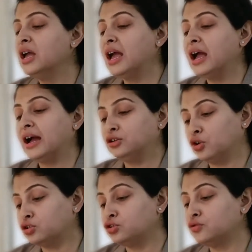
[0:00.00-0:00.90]
and
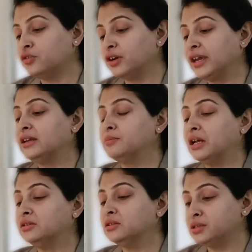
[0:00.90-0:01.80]
not to forget
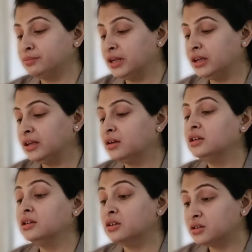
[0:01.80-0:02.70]
mother's milk,
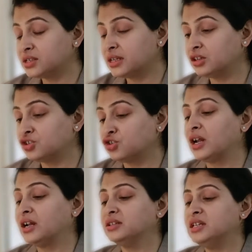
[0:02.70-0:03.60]
nursing the
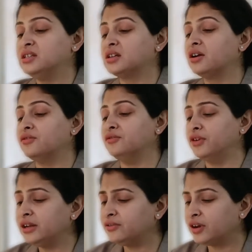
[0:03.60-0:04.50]
child. These are
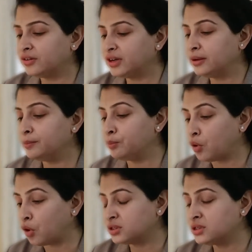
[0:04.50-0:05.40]
very, very
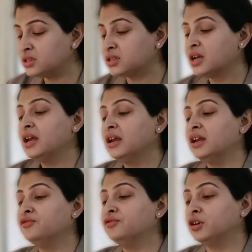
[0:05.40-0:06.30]
important
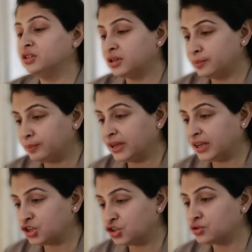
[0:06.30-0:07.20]
in further
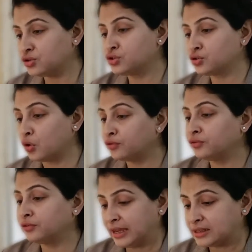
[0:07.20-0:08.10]
implications of
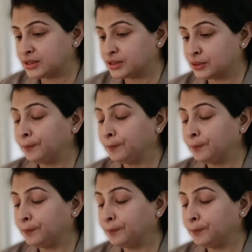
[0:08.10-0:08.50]
cancer.